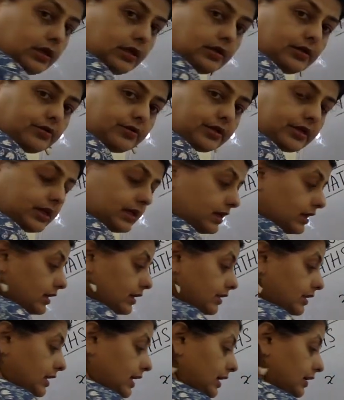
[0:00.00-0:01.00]

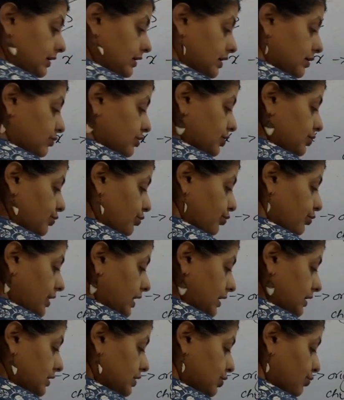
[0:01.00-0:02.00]
Okay, that comes to
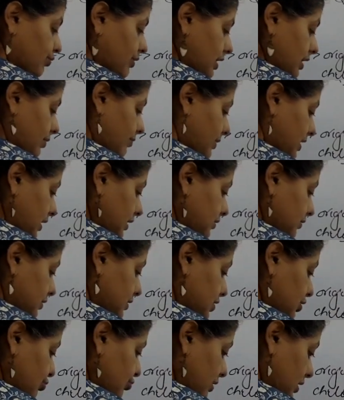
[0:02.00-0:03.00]
x square
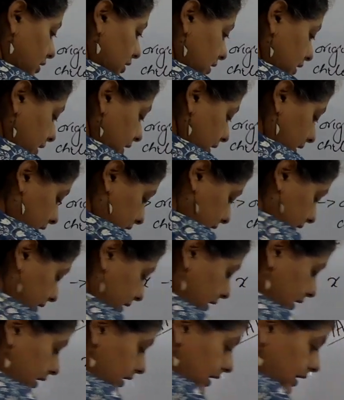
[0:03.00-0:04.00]
minus 20x,
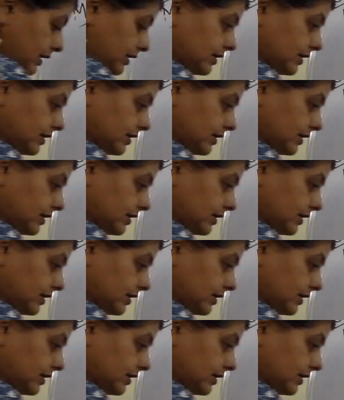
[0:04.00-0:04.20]
and